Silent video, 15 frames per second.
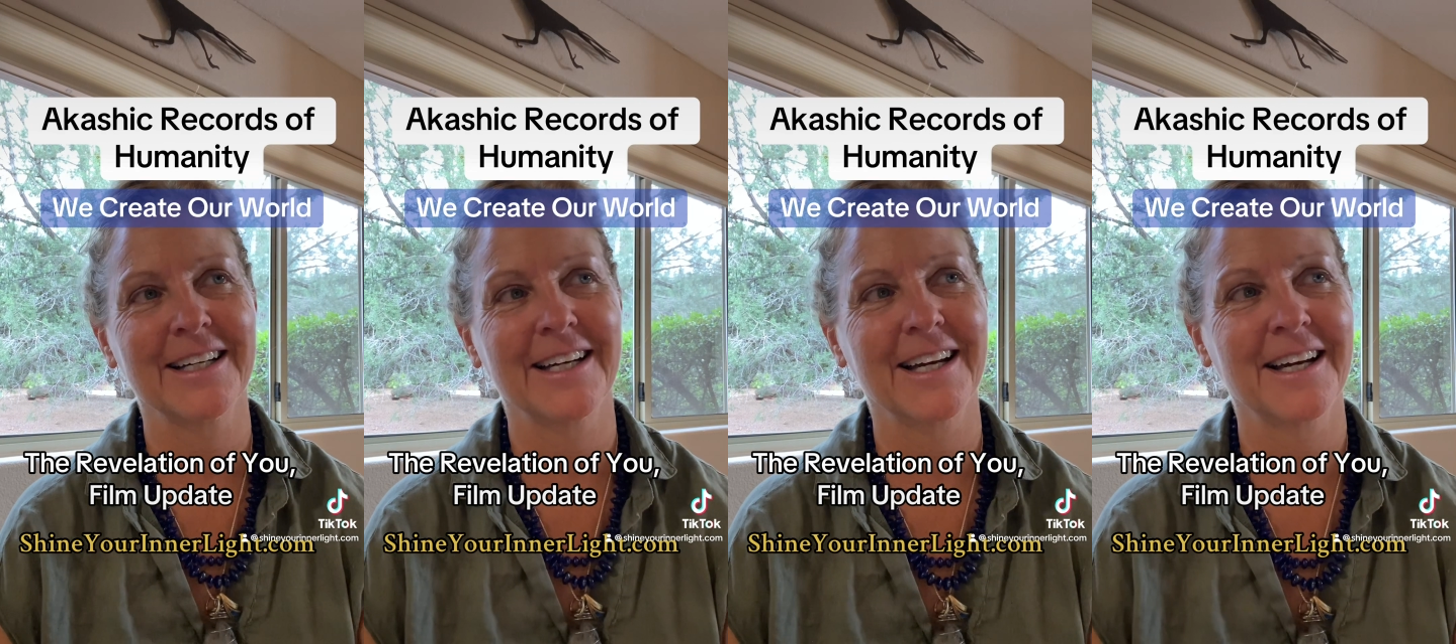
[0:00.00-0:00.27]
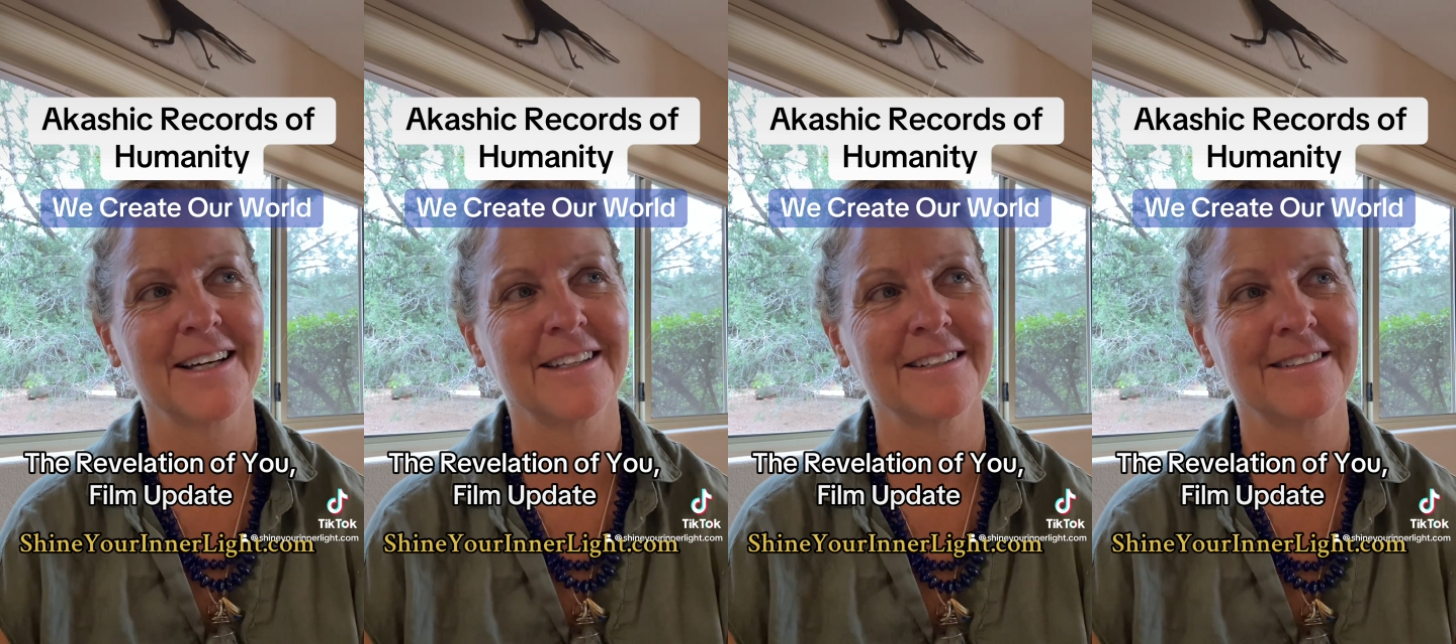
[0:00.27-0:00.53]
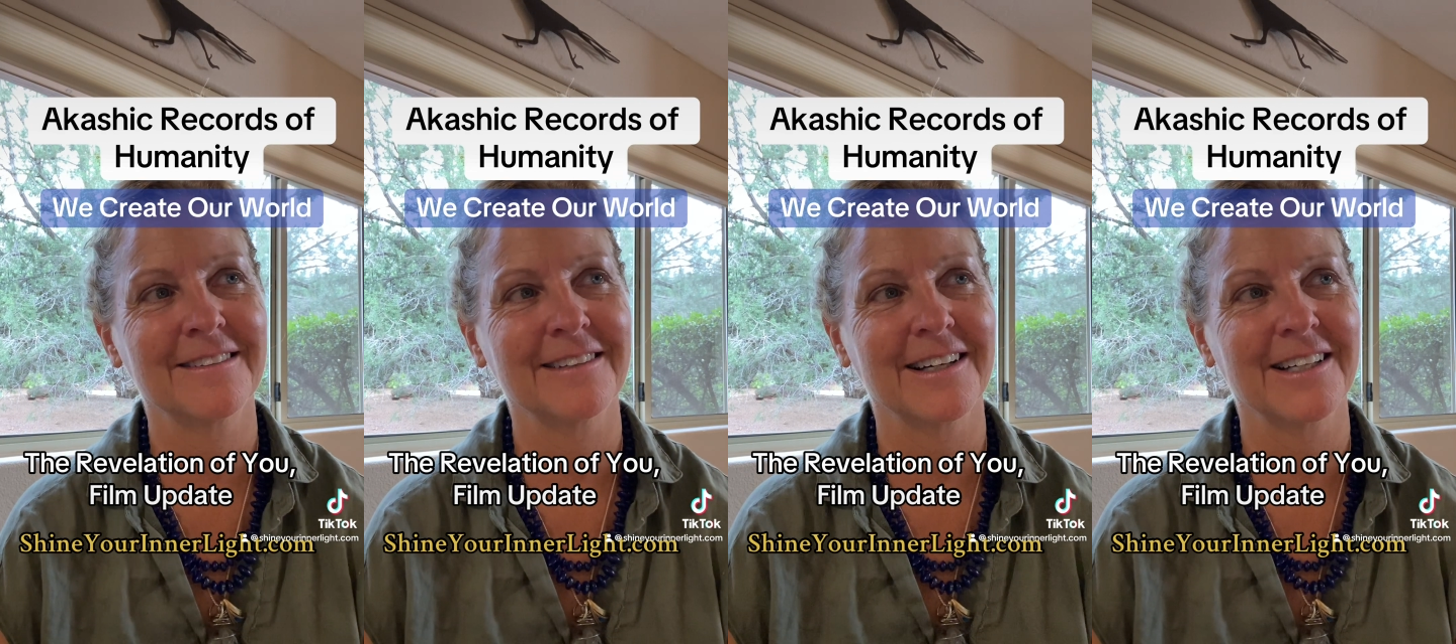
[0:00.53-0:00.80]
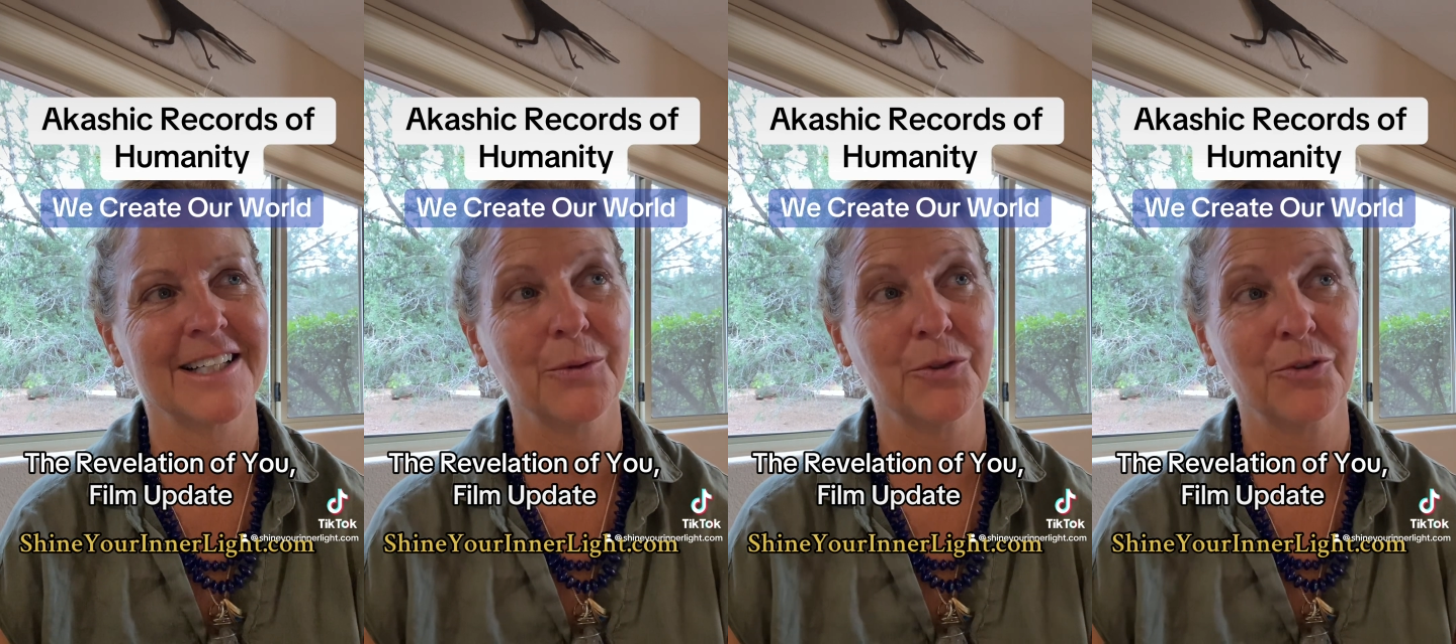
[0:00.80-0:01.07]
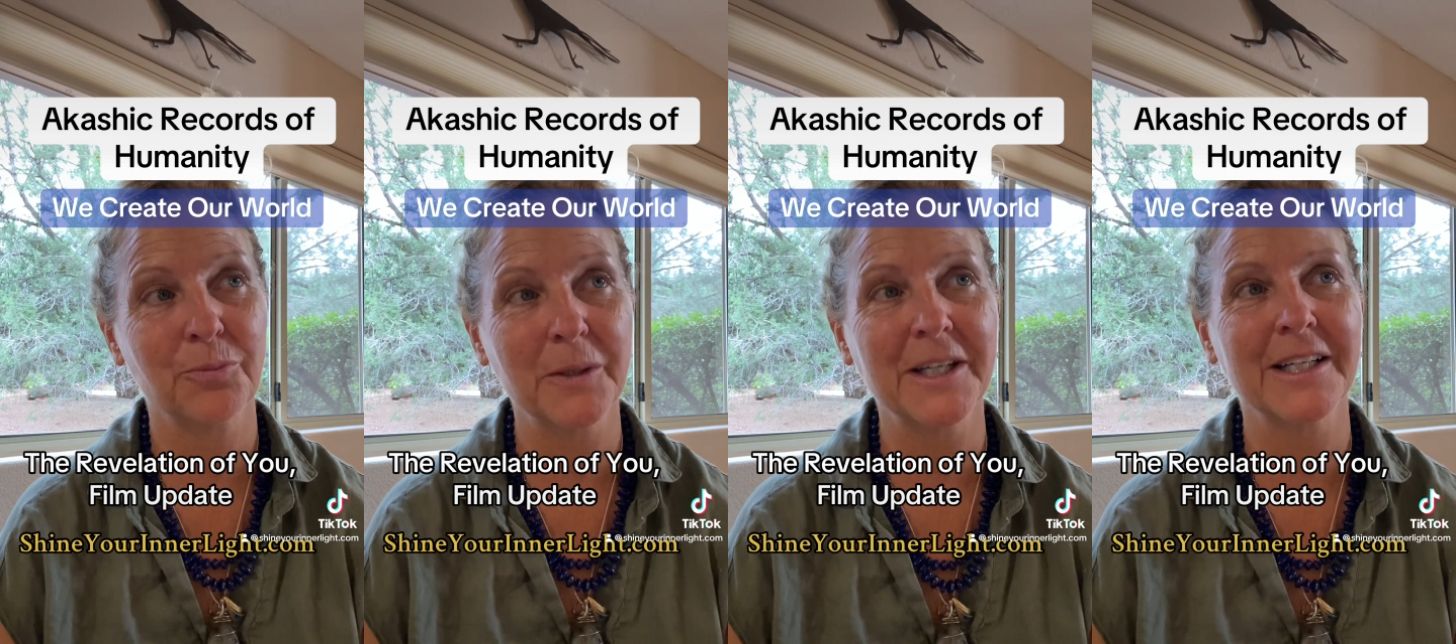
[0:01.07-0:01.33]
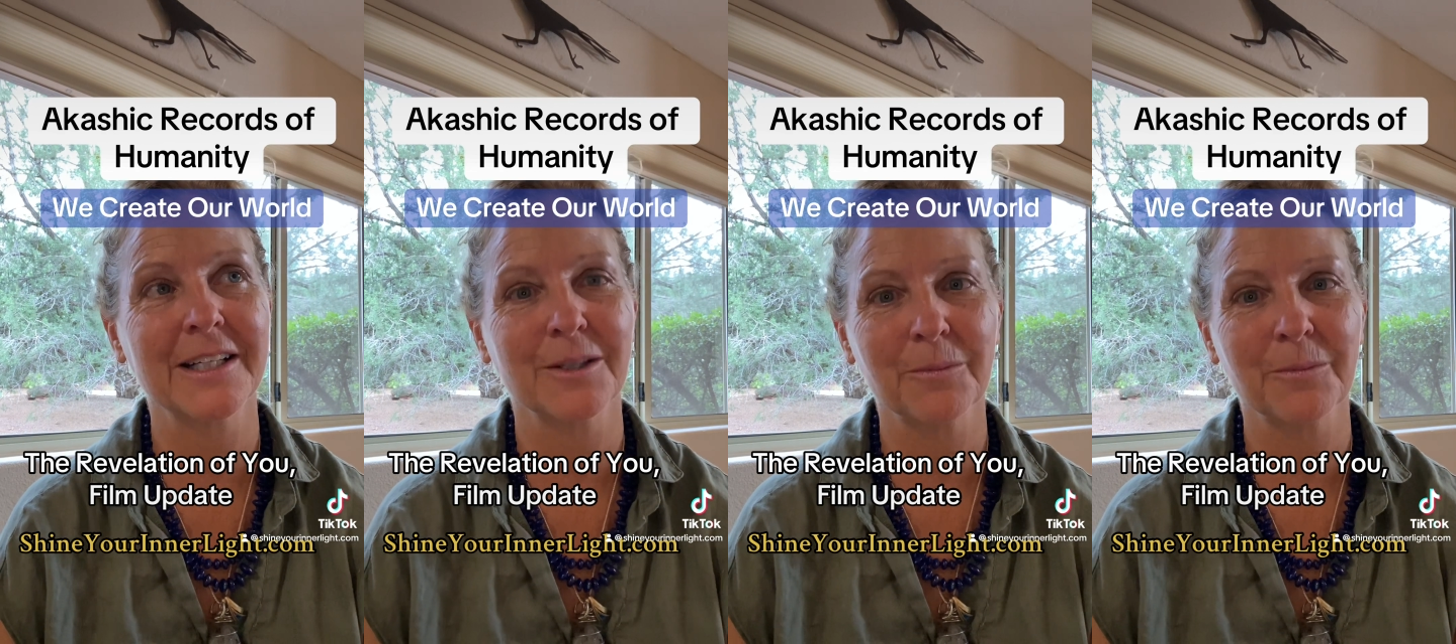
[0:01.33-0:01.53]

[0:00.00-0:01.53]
and he was speaking